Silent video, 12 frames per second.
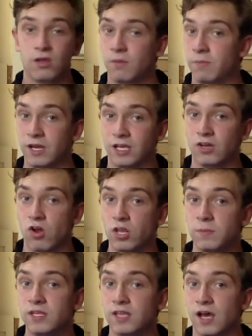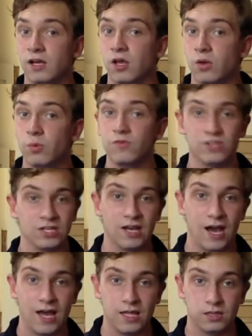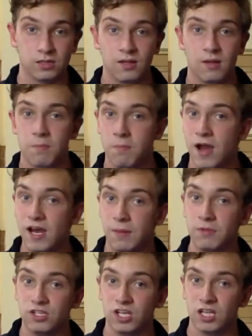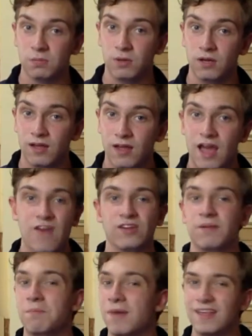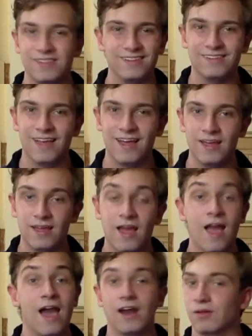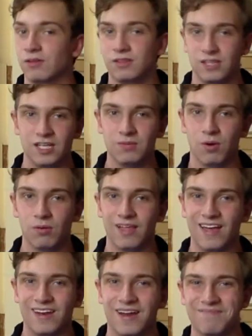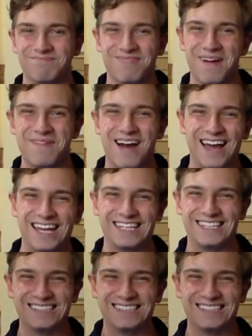but it can only be done with you guys. My name is Jasper. Have an amazing day, and I'll see you all later. Bye bye.